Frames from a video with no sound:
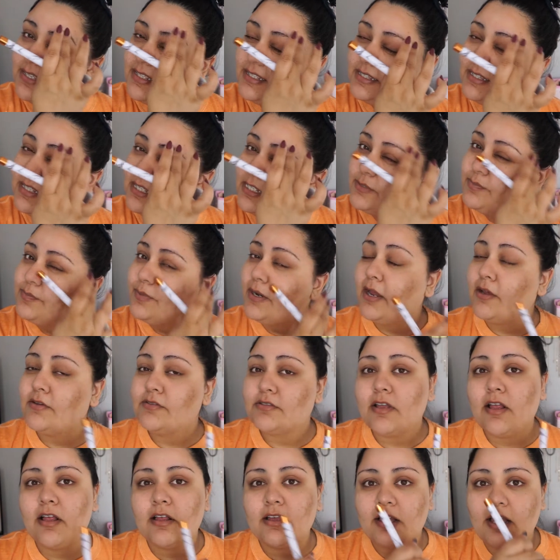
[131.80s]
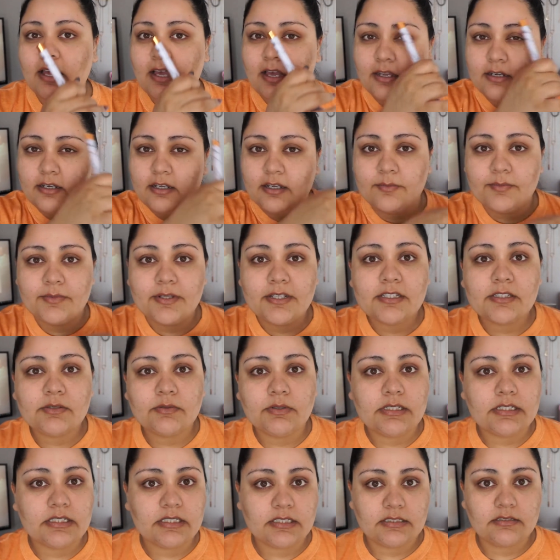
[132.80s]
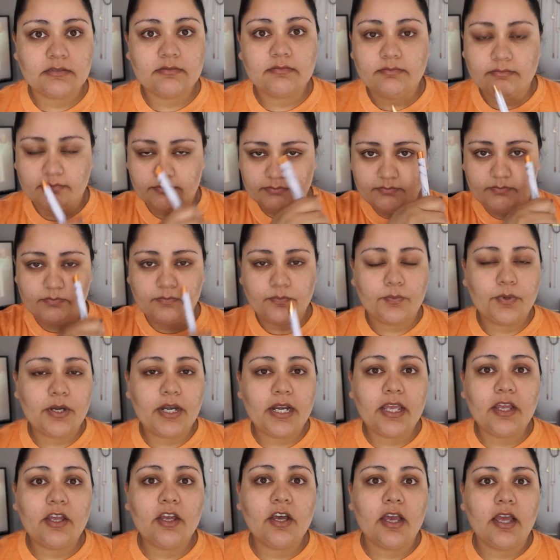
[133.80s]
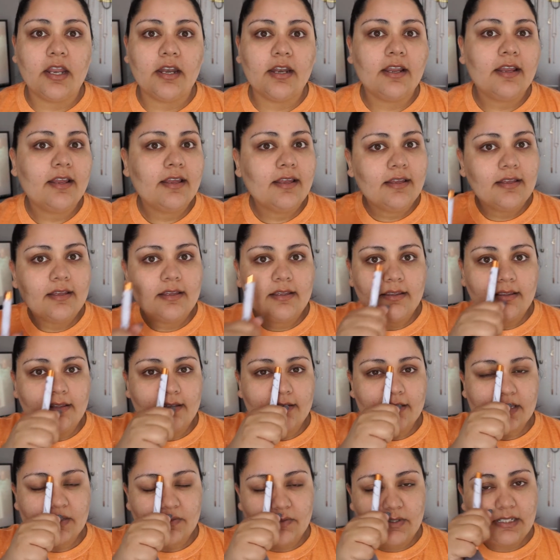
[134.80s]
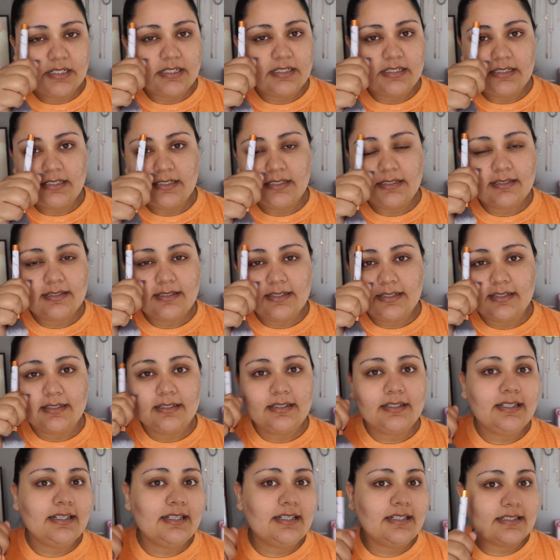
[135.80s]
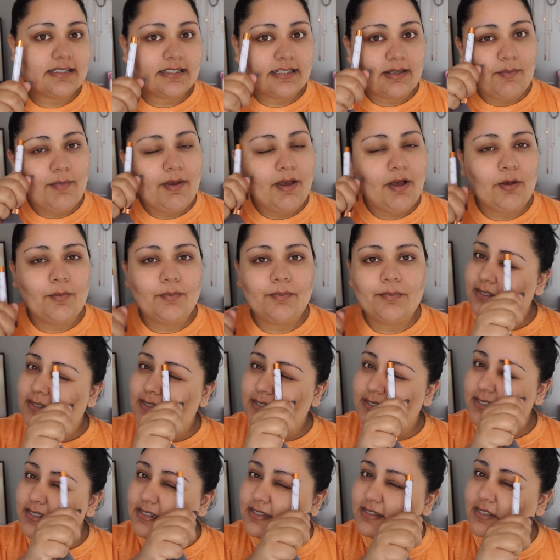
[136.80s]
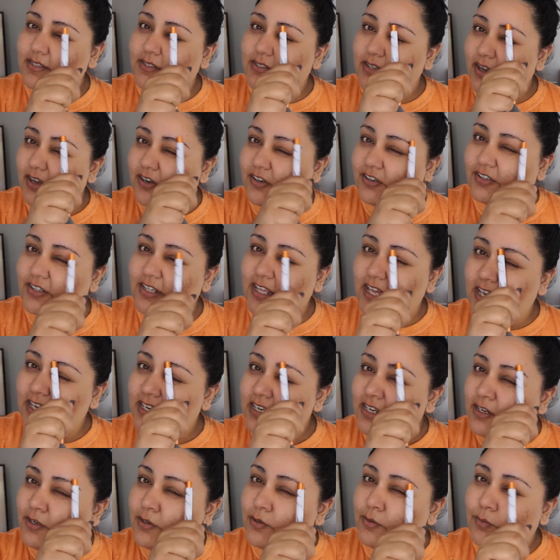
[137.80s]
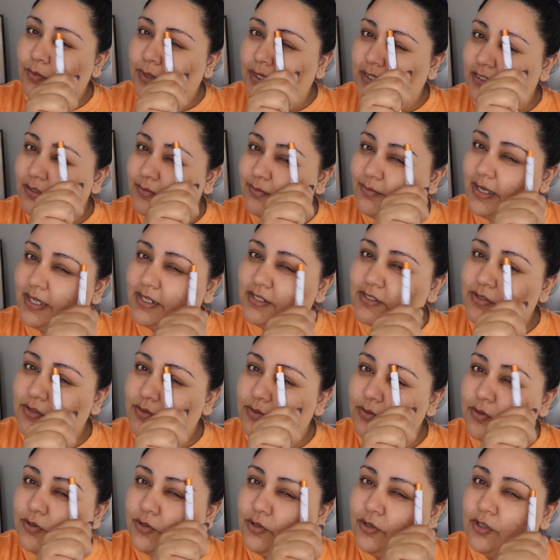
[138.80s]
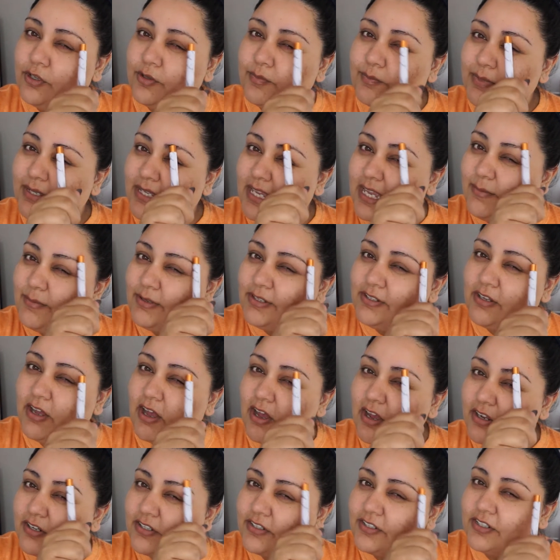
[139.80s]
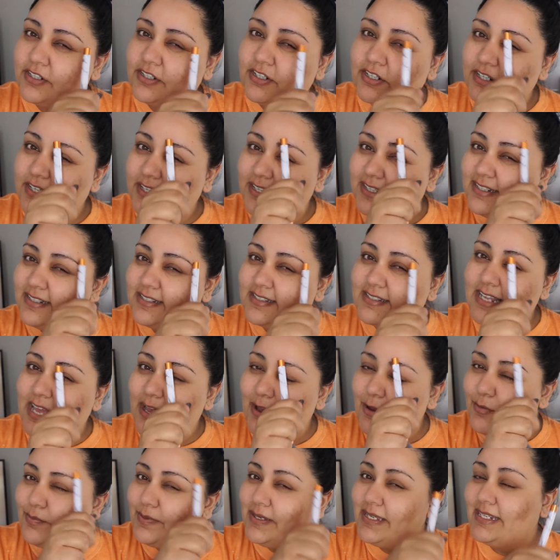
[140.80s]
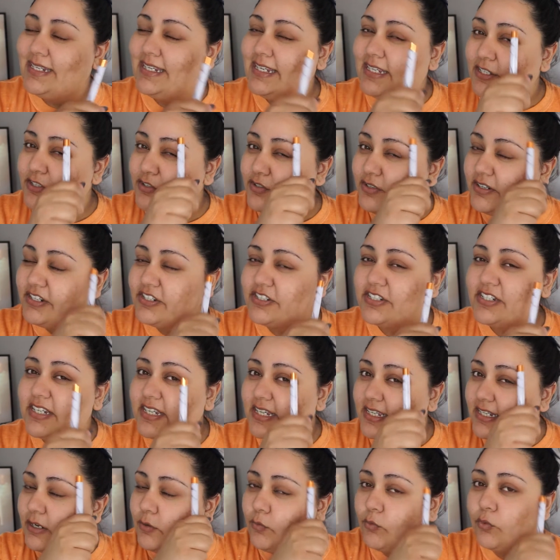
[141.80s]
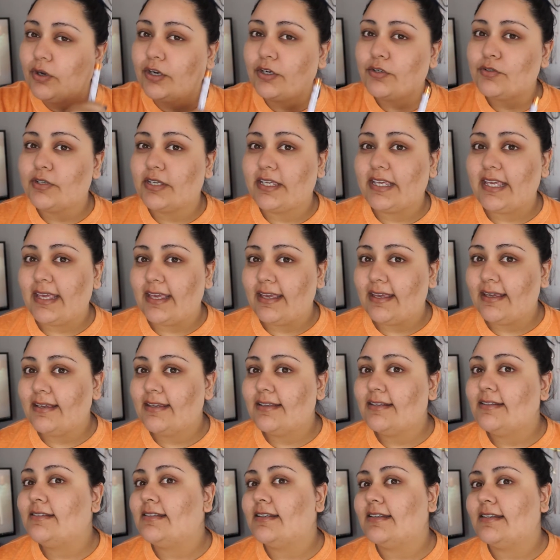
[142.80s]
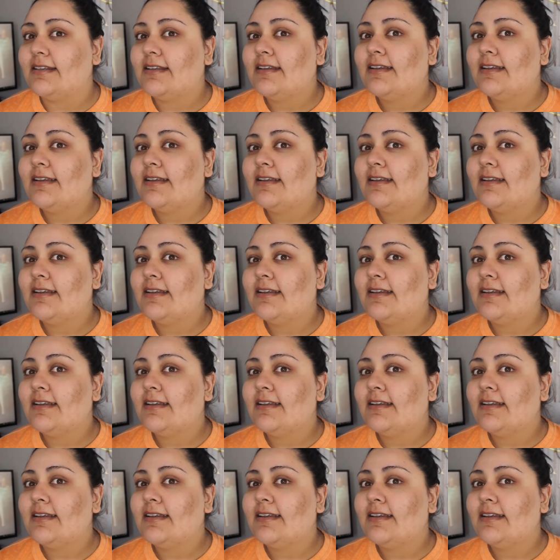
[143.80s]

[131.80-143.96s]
this brow's all cut up. This one's pretty good. This one still needs some help. This is the daughter that went to med school and became a doctor and is now a pediatrician and works with kids and